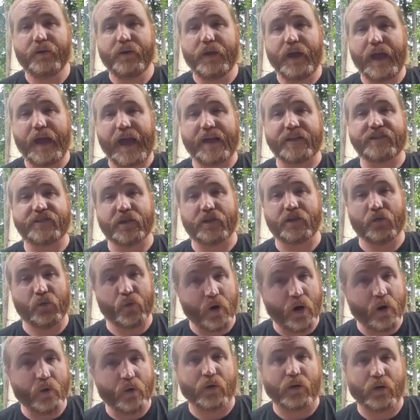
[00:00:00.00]
as a
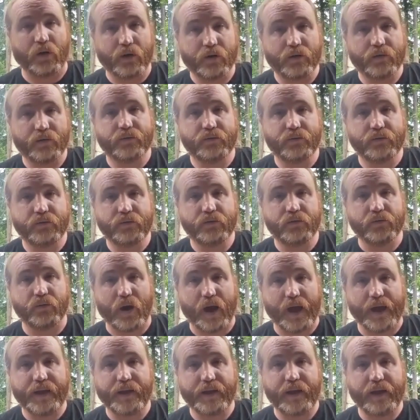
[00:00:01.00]
grower,
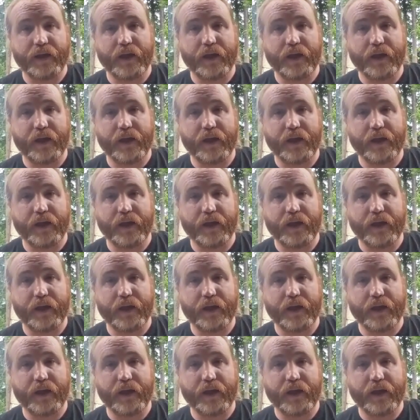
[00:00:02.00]
right?